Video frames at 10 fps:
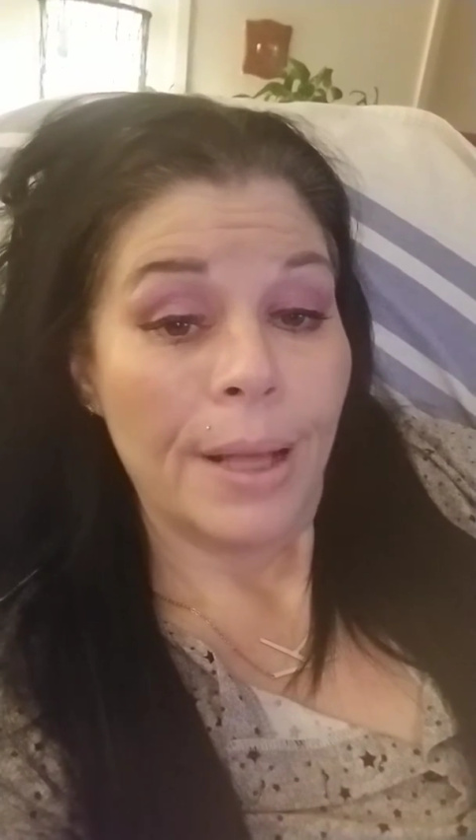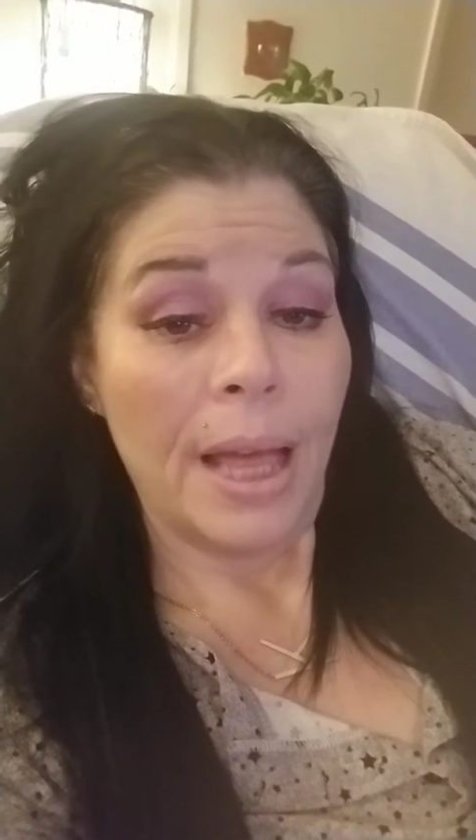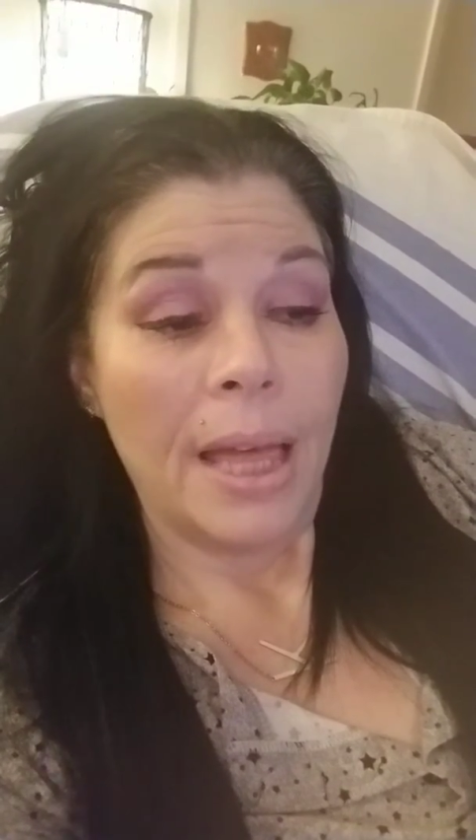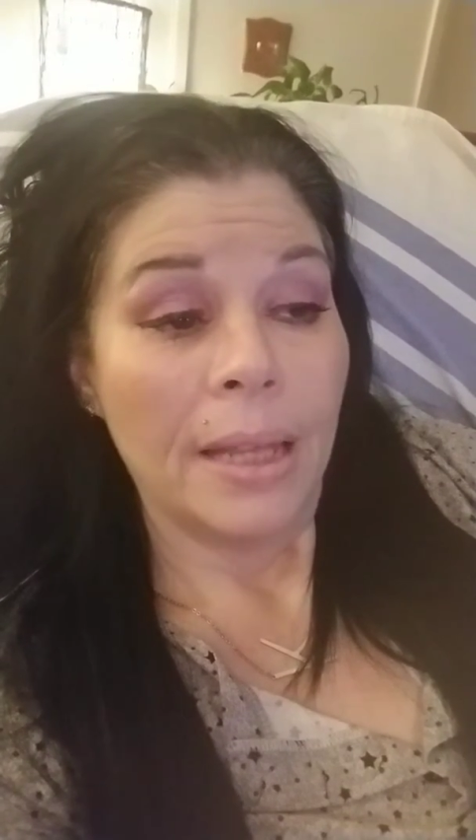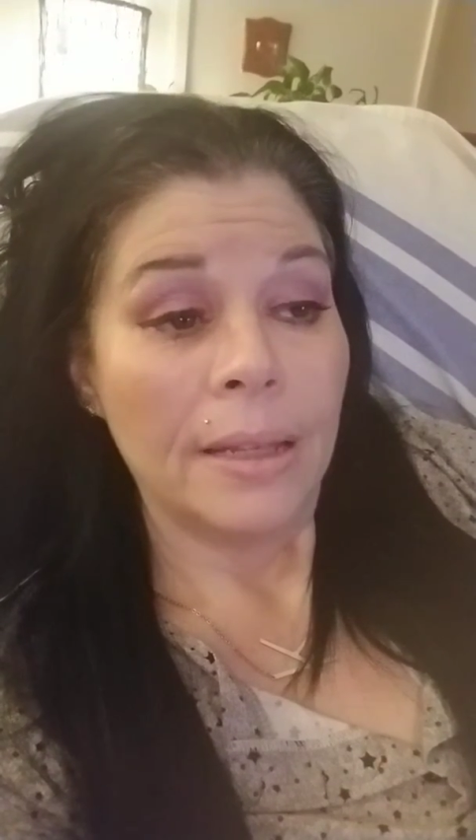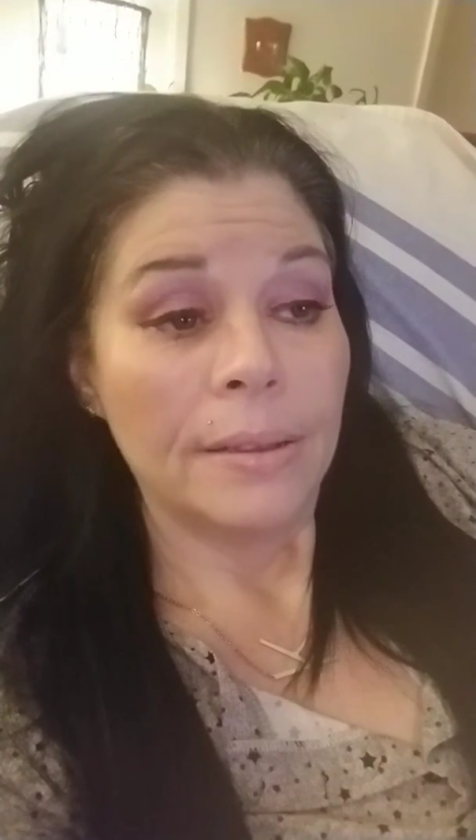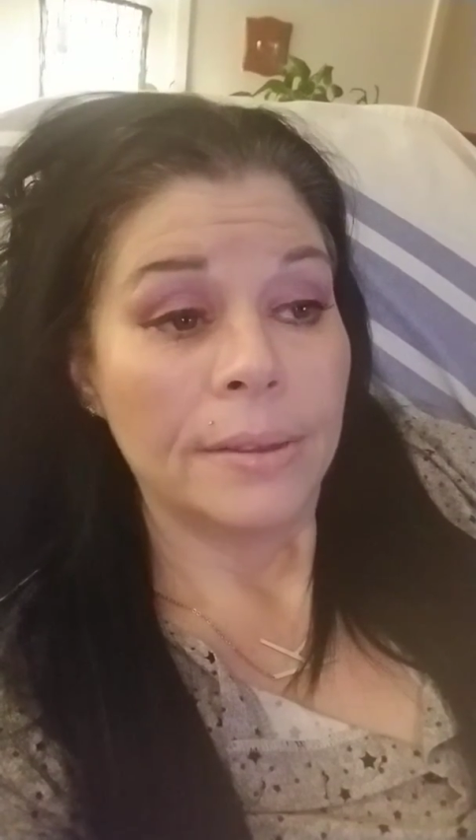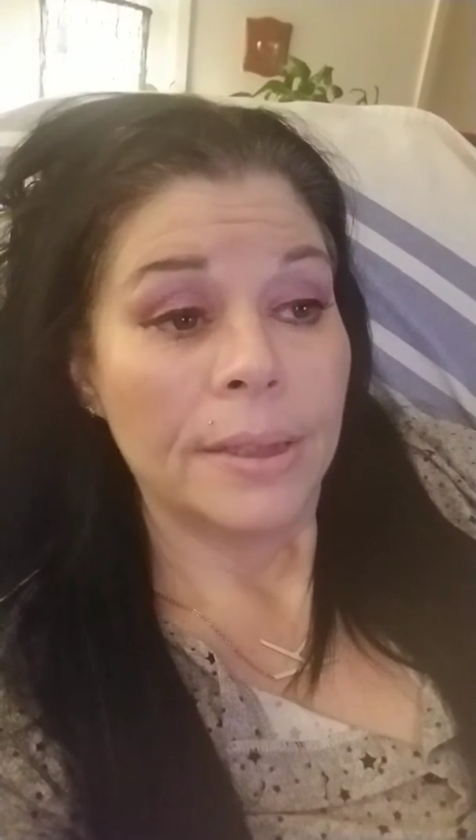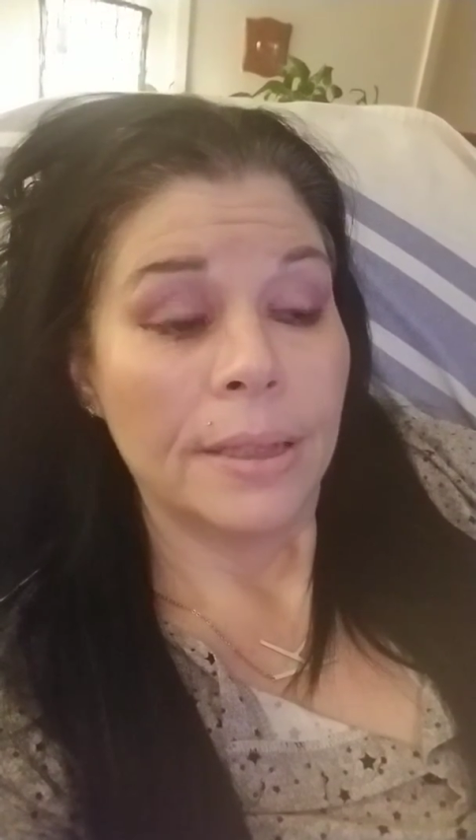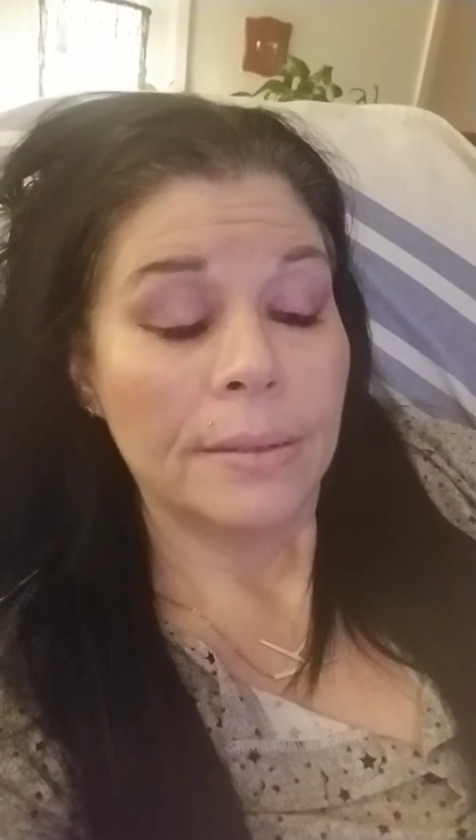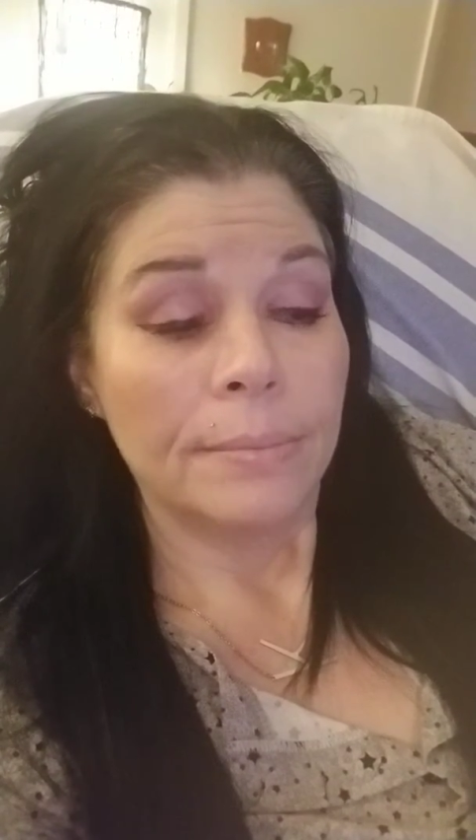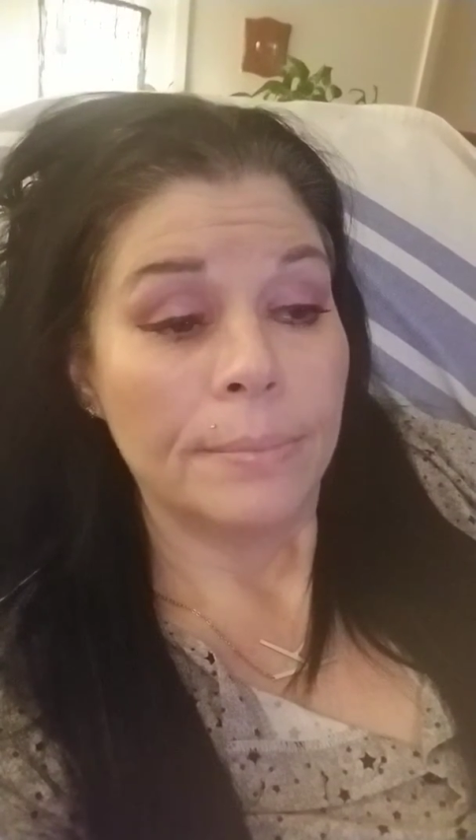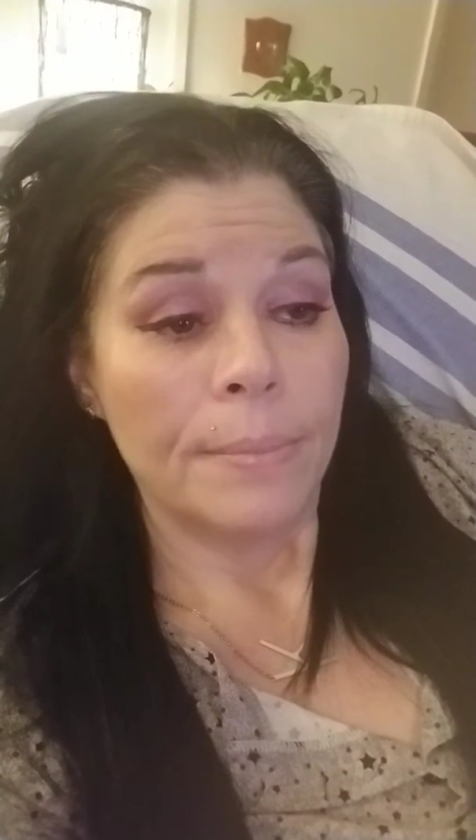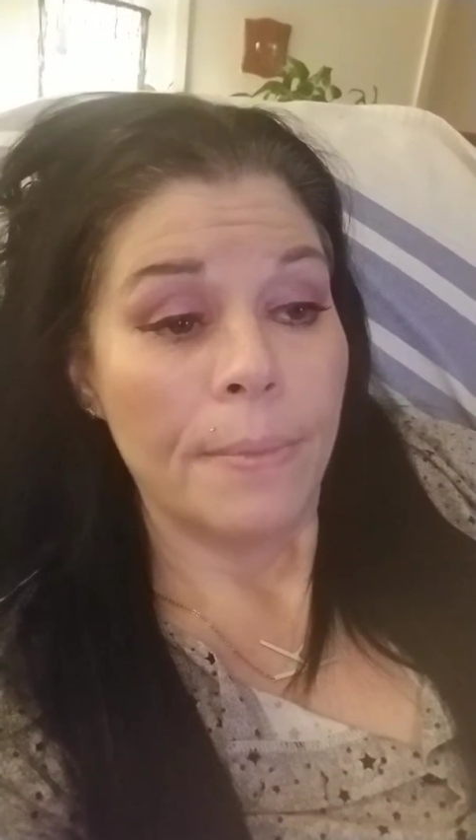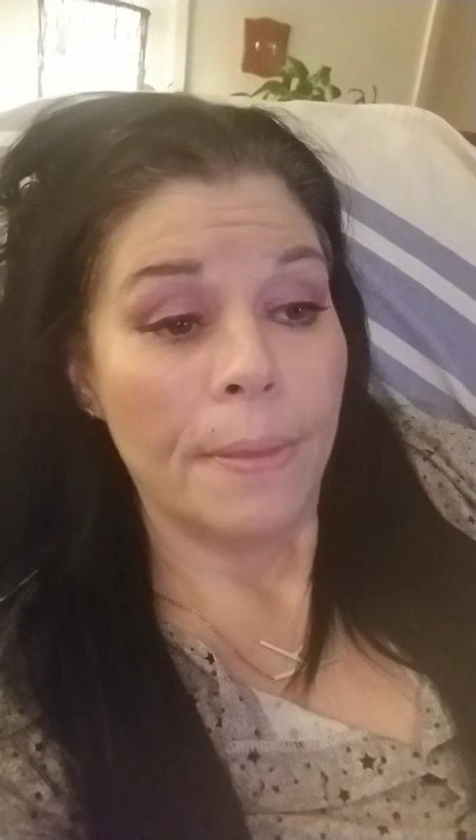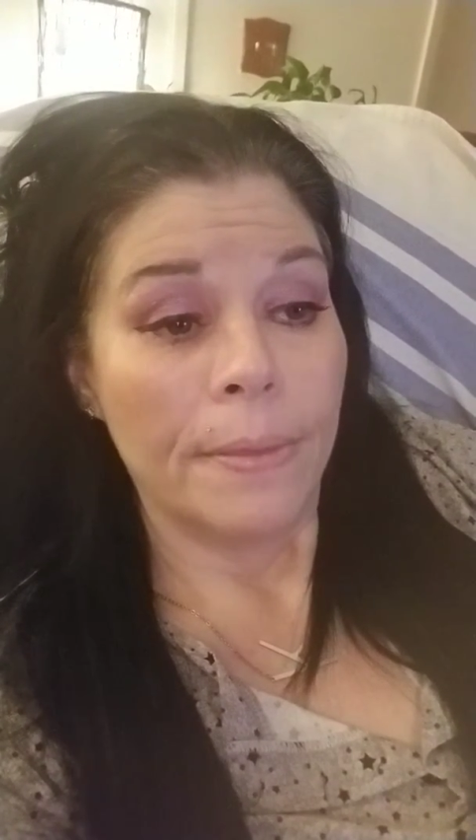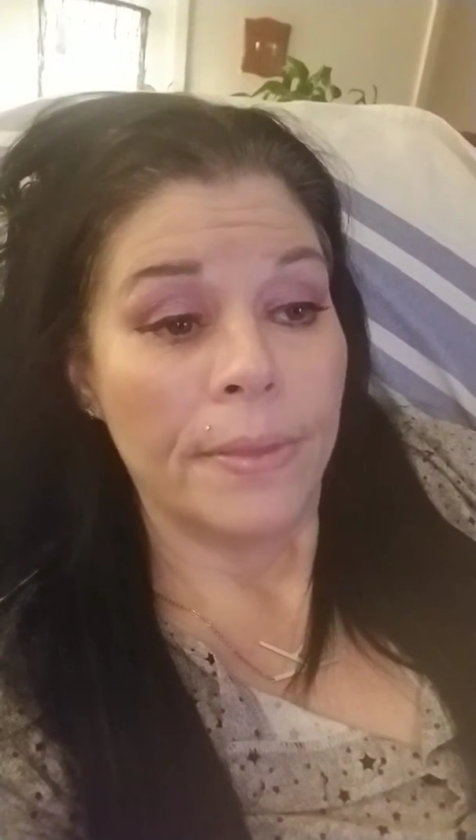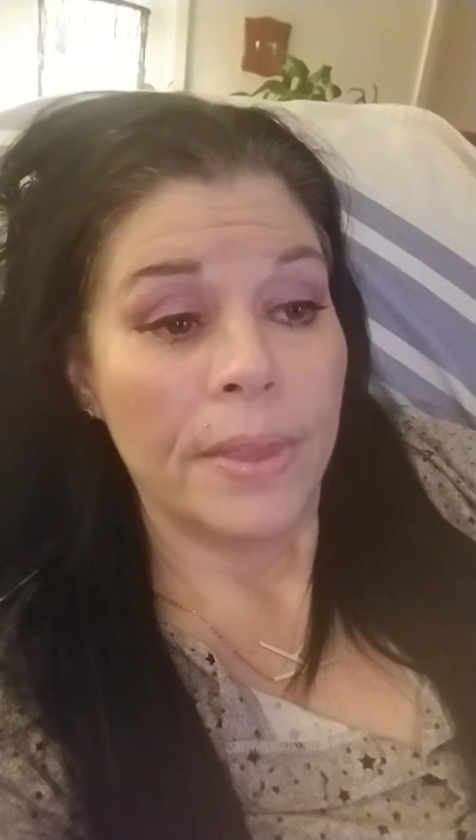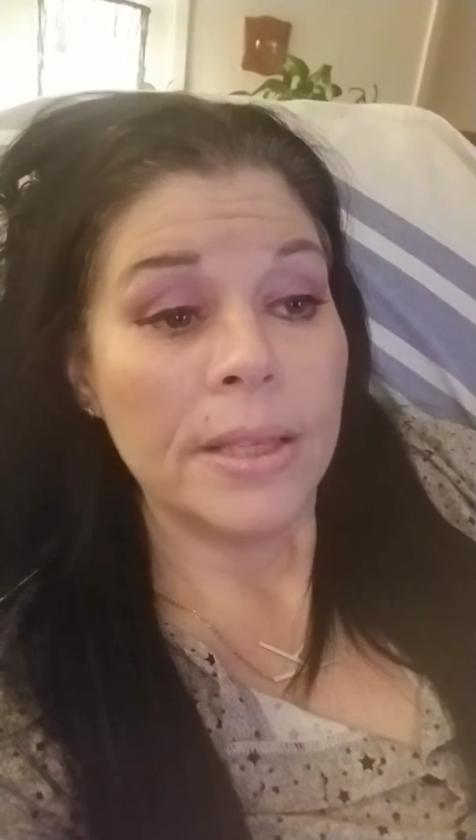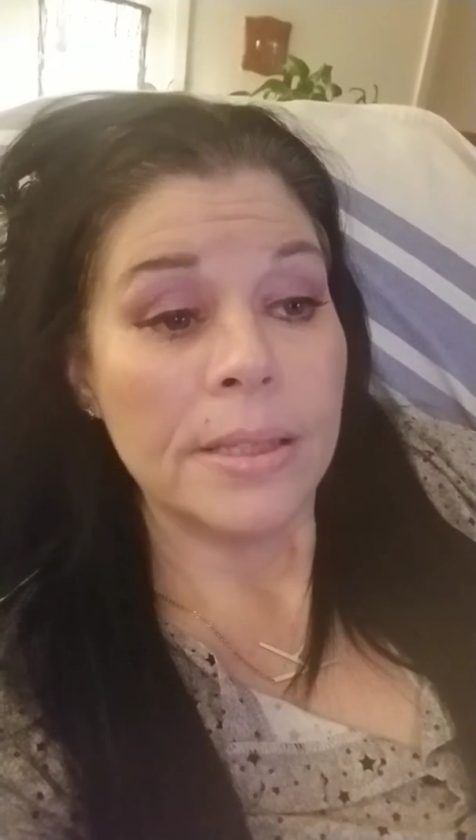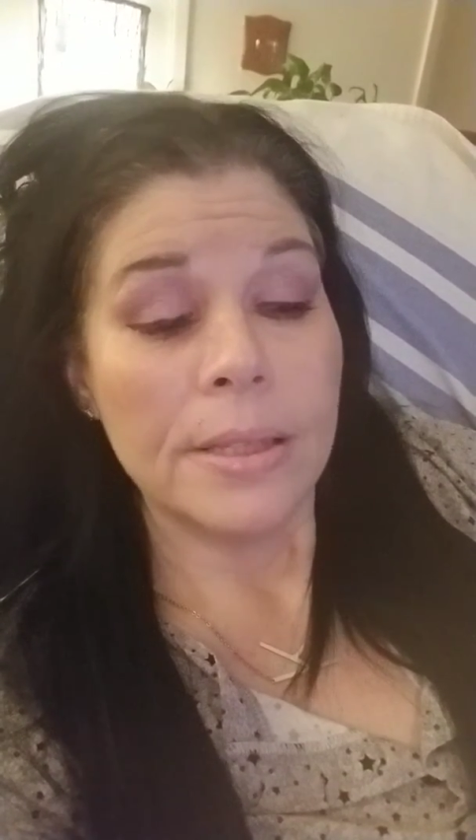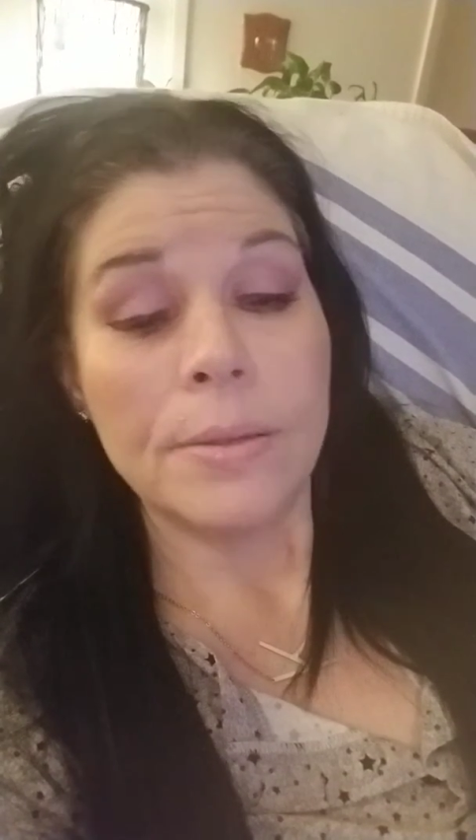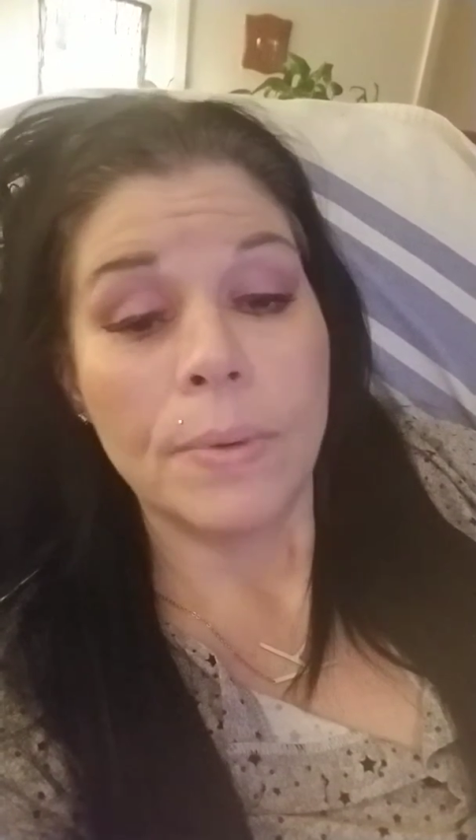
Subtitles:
And this is